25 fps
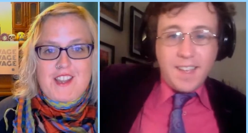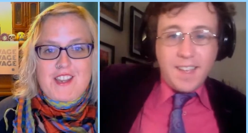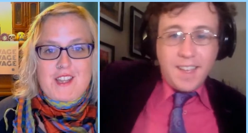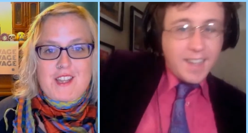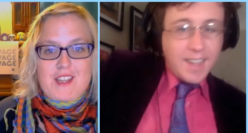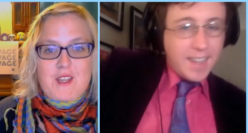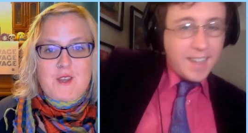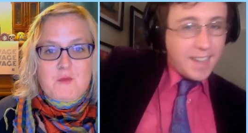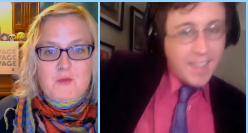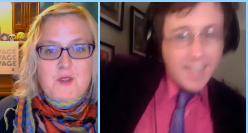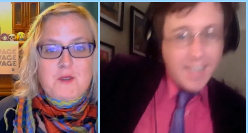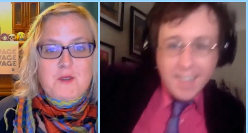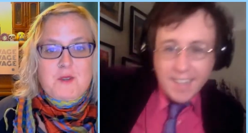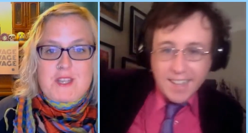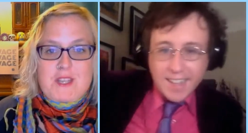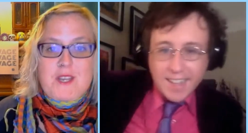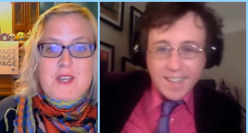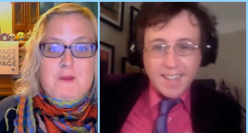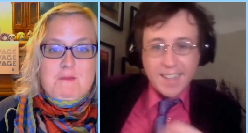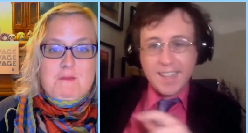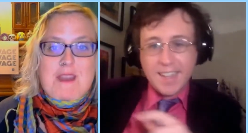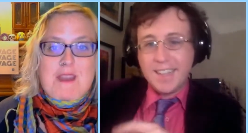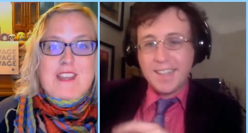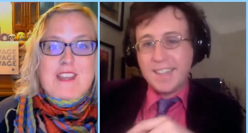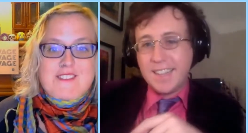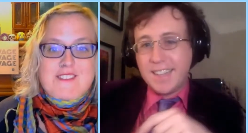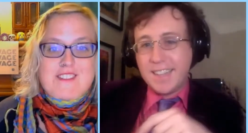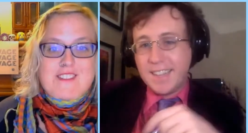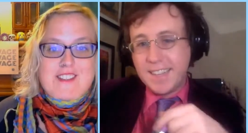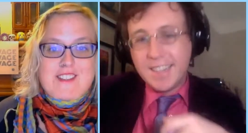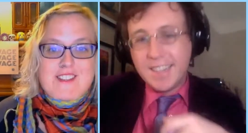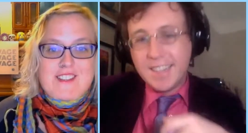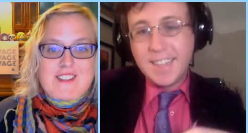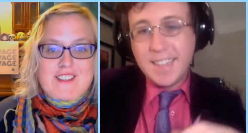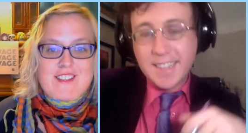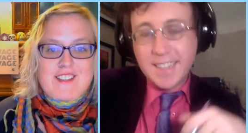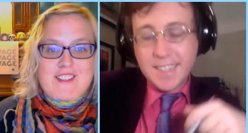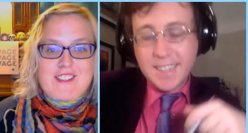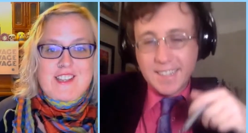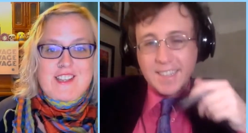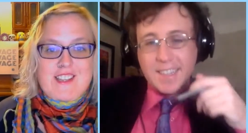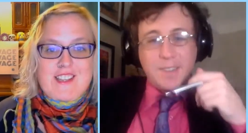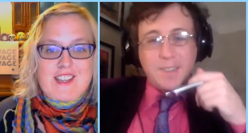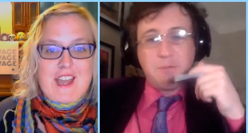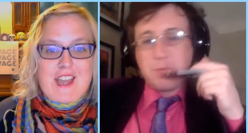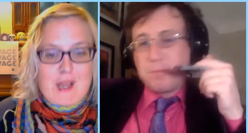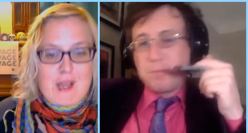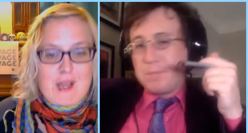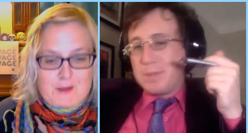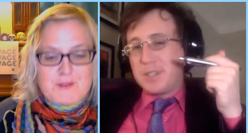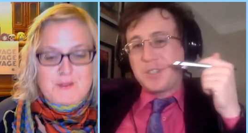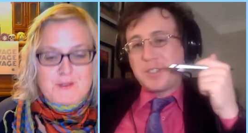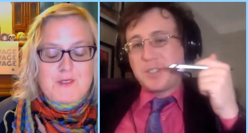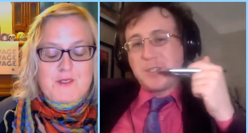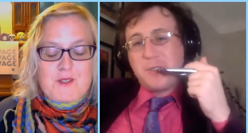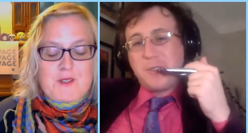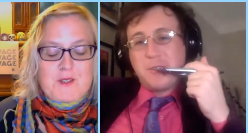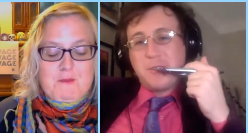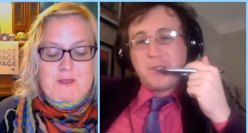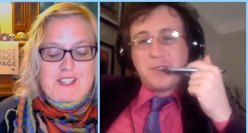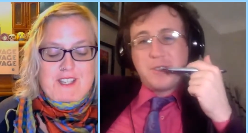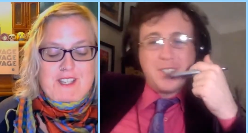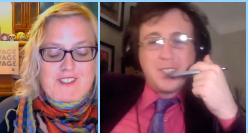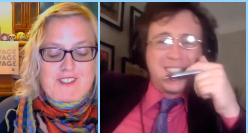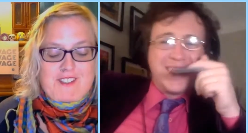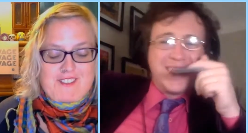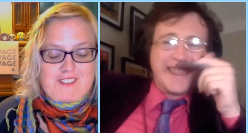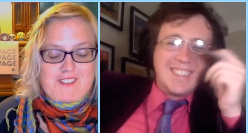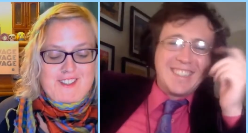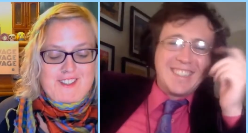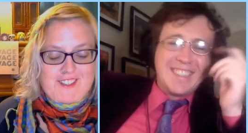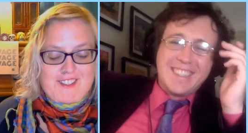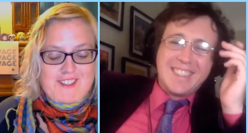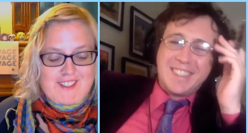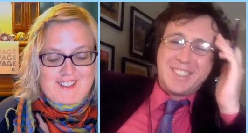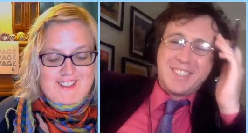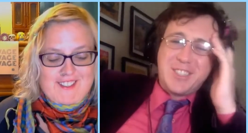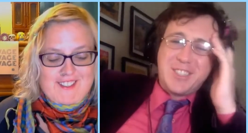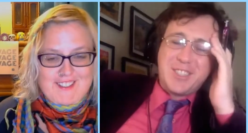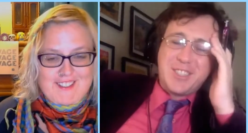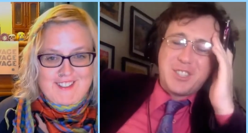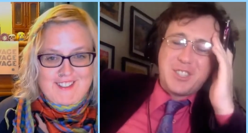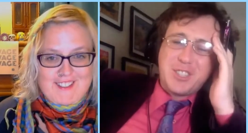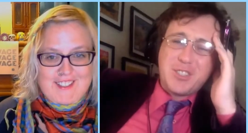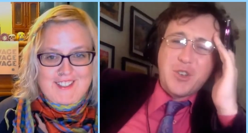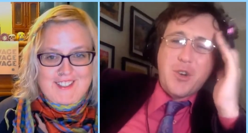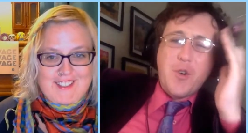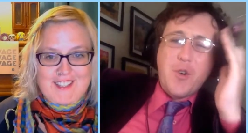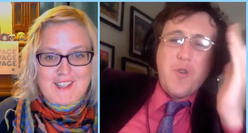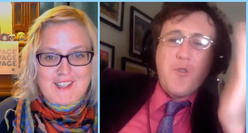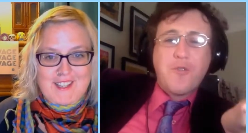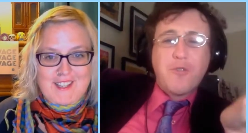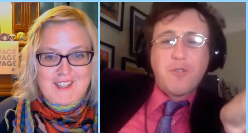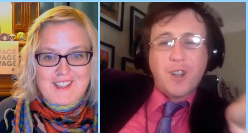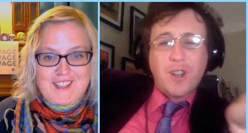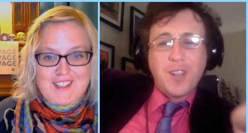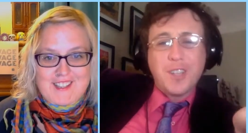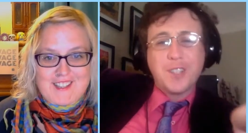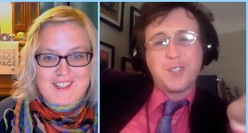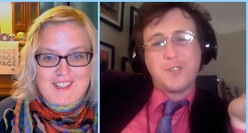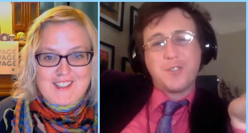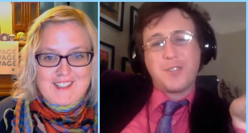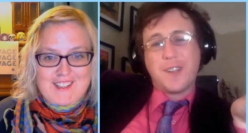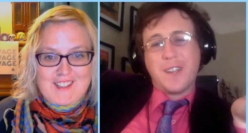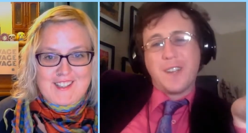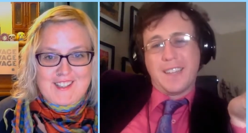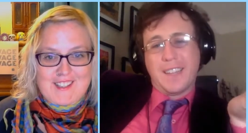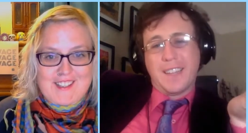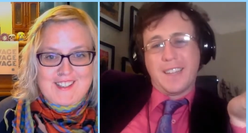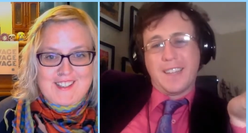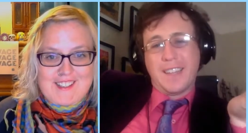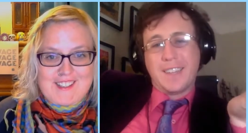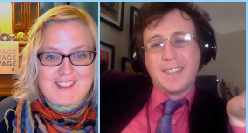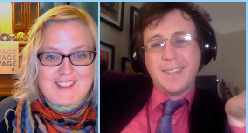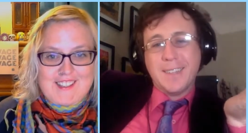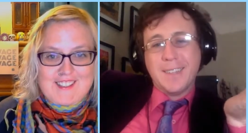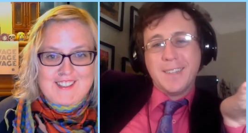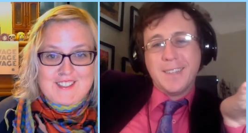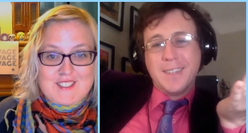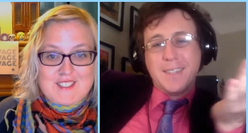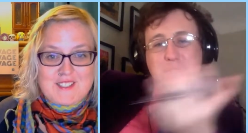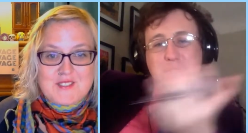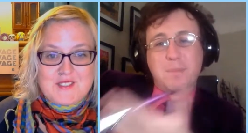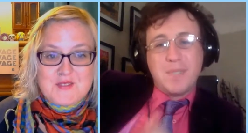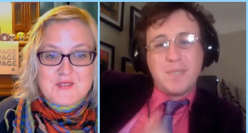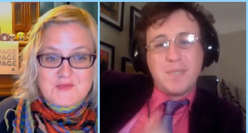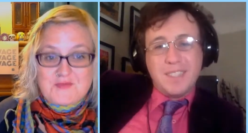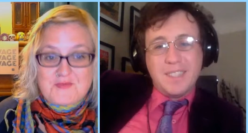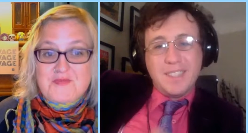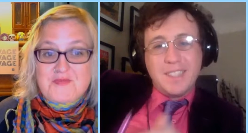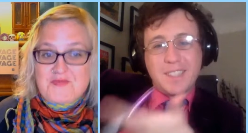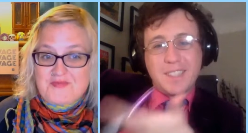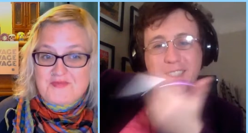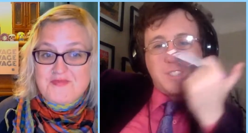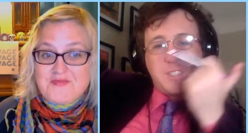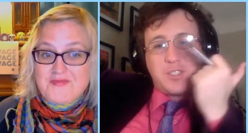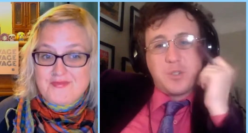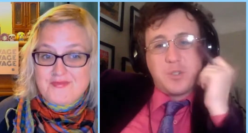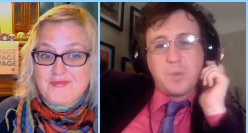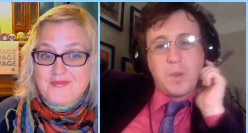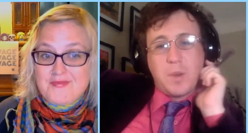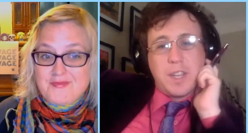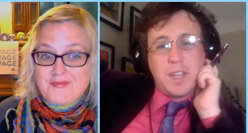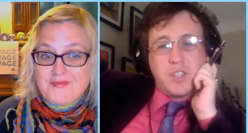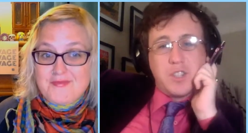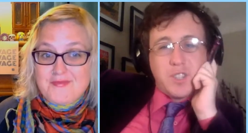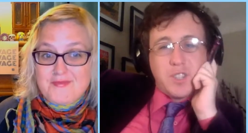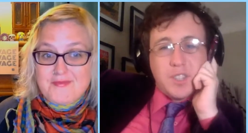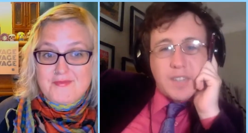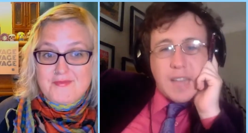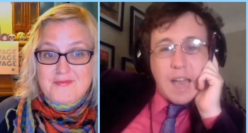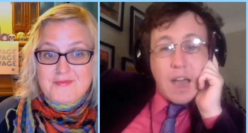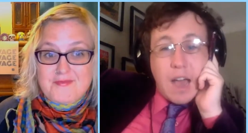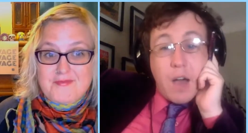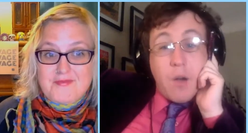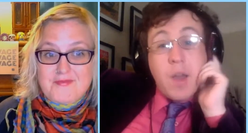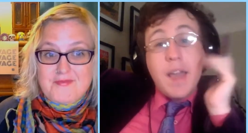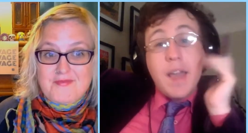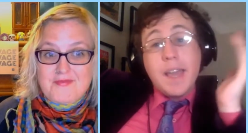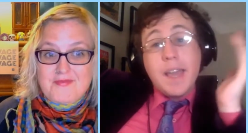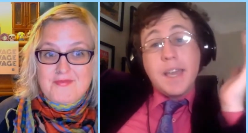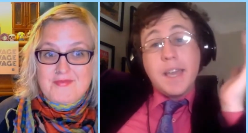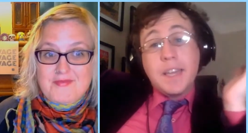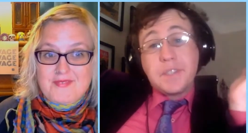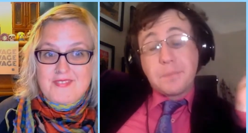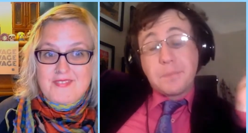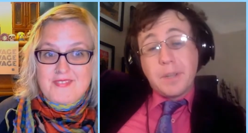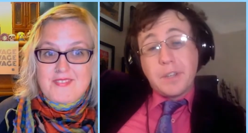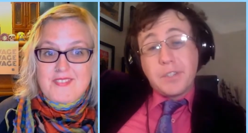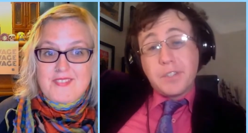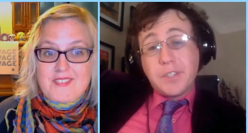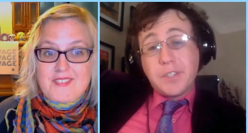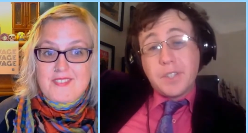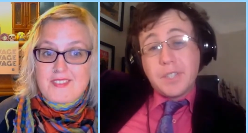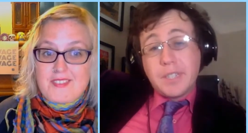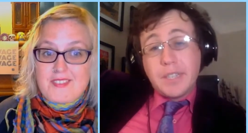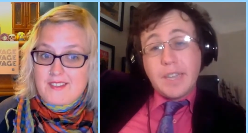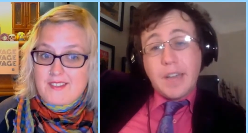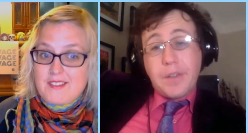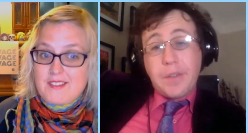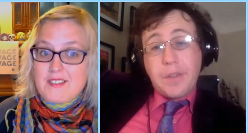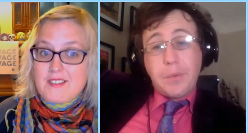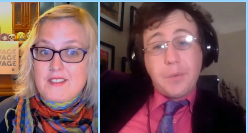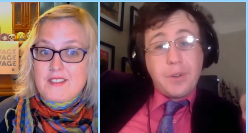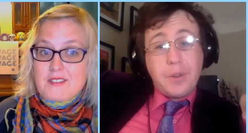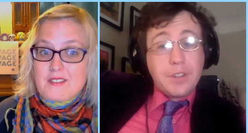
Speaker 1: It would be amazing.
Speaker 2: Yeah, it would be Absolutely so good. Amazing. And it's just so frustrating to be in this situation now, especially now that we're in